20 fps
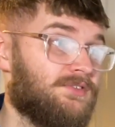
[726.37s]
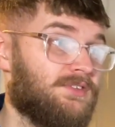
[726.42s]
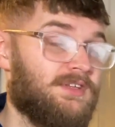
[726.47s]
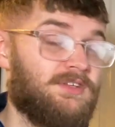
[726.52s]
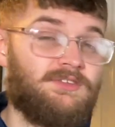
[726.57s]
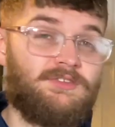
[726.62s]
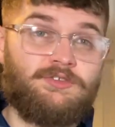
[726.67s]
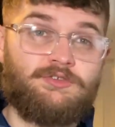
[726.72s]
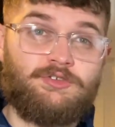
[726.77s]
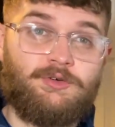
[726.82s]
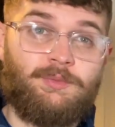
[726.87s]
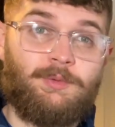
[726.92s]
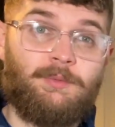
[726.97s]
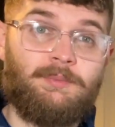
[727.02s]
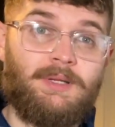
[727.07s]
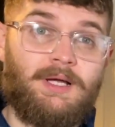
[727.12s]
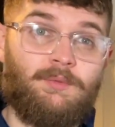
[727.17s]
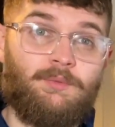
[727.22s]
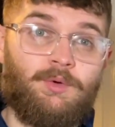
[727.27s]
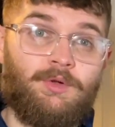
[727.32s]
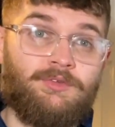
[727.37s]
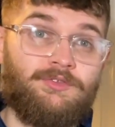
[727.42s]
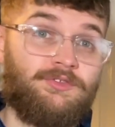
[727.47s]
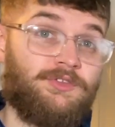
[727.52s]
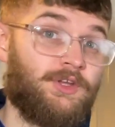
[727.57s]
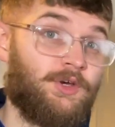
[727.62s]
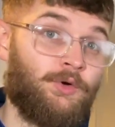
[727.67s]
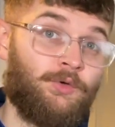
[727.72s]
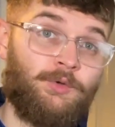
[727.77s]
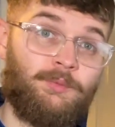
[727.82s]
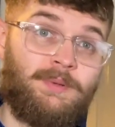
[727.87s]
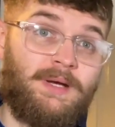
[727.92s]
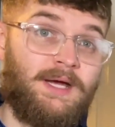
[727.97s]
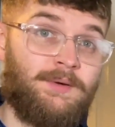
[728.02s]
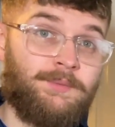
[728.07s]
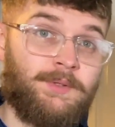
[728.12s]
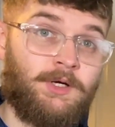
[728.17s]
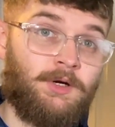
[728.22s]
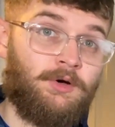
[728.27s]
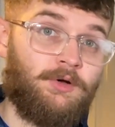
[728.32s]
These are the triple black ones. The other pair
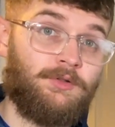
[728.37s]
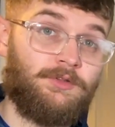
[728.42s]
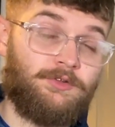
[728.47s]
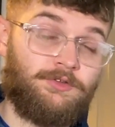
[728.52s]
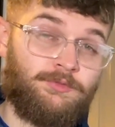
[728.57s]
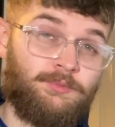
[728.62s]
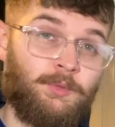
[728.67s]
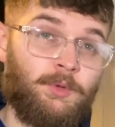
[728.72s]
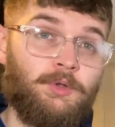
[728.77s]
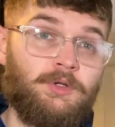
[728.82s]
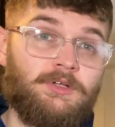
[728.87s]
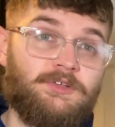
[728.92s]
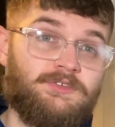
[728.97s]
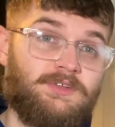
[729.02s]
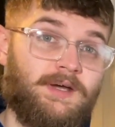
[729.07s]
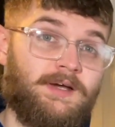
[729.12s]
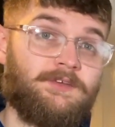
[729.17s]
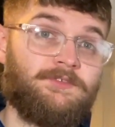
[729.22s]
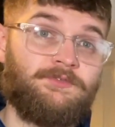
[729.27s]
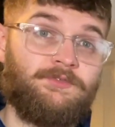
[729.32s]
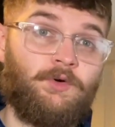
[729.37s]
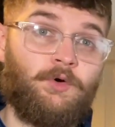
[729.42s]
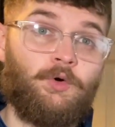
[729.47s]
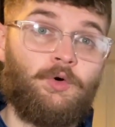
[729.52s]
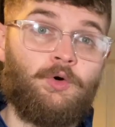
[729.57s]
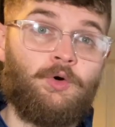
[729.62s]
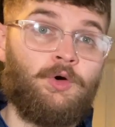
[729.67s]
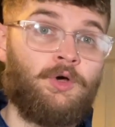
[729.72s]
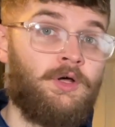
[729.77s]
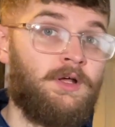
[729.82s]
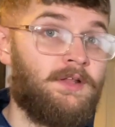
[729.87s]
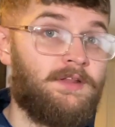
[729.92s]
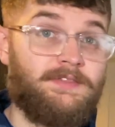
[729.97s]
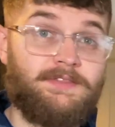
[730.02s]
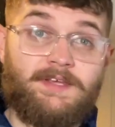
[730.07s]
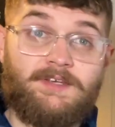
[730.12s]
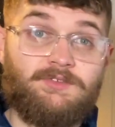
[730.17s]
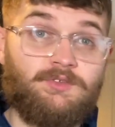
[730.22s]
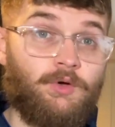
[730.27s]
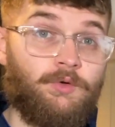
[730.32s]
we got, the smaller size 4.
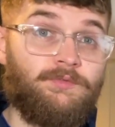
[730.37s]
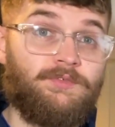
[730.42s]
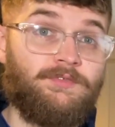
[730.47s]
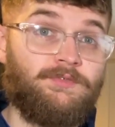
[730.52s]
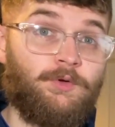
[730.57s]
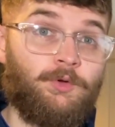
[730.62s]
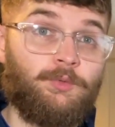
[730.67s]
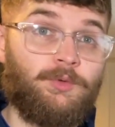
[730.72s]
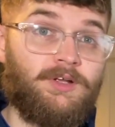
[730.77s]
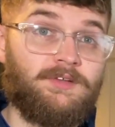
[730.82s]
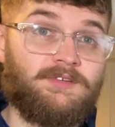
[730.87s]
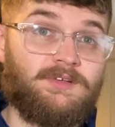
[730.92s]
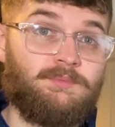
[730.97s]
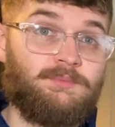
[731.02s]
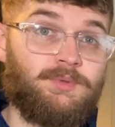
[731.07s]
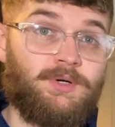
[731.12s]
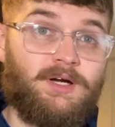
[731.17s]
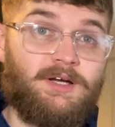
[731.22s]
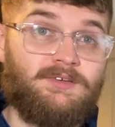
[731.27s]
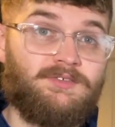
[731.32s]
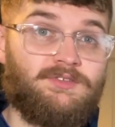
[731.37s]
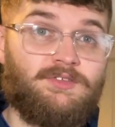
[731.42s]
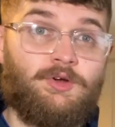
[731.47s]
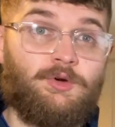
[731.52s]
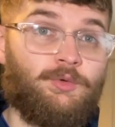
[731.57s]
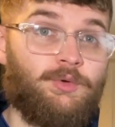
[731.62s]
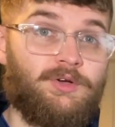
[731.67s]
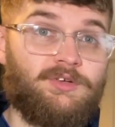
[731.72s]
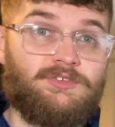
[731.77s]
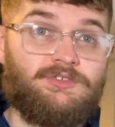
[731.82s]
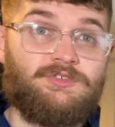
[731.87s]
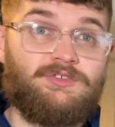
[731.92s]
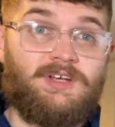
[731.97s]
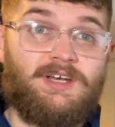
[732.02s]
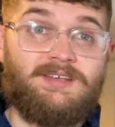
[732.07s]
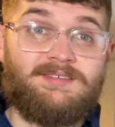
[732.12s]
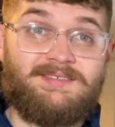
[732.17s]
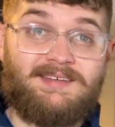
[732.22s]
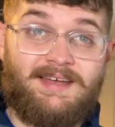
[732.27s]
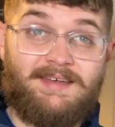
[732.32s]
They sold for full asking price, no questions
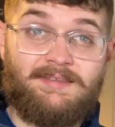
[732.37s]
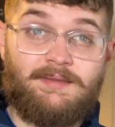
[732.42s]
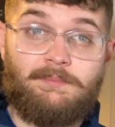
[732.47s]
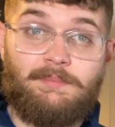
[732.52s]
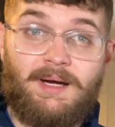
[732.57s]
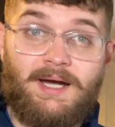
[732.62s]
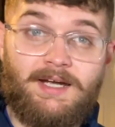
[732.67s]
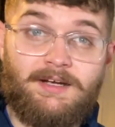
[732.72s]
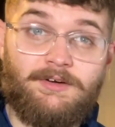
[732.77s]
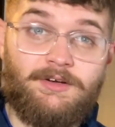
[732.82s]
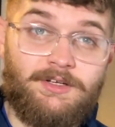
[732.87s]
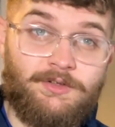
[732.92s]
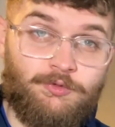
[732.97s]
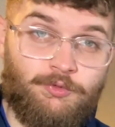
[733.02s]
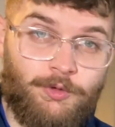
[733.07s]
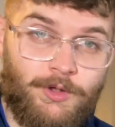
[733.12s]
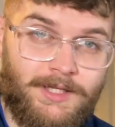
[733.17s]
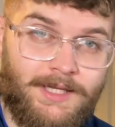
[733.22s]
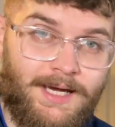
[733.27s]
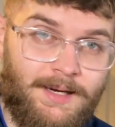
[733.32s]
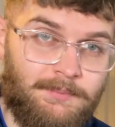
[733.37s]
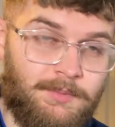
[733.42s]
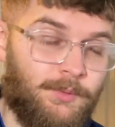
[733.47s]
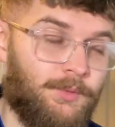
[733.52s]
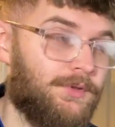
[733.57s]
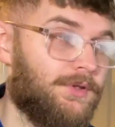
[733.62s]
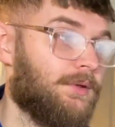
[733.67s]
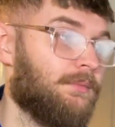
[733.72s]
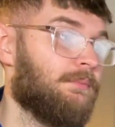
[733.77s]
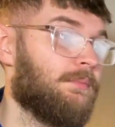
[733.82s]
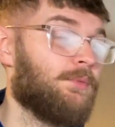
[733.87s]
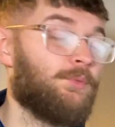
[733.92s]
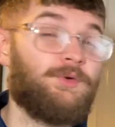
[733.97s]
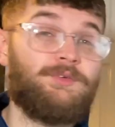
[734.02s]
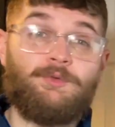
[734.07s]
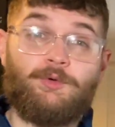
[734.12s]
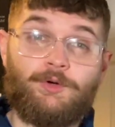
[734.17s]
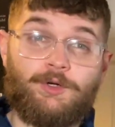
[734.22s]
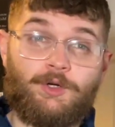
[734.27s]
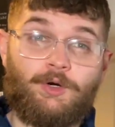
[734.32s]
asked, and the buyer is really happy with them. We've
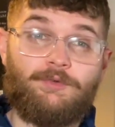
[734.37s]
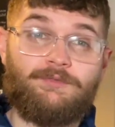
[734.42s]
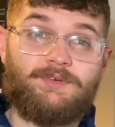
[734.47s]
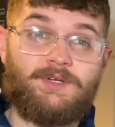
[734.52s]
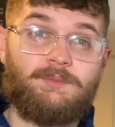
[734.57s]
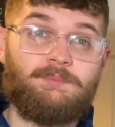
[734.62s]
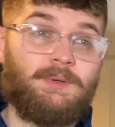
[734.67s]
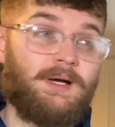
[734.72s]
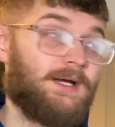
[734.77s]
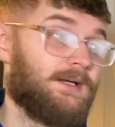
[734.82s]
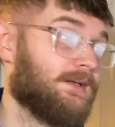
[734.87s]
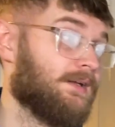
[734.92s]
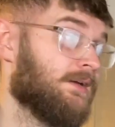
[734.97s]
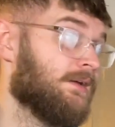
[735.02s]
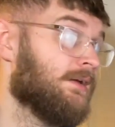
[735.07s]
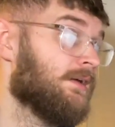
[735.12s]
already got feedback.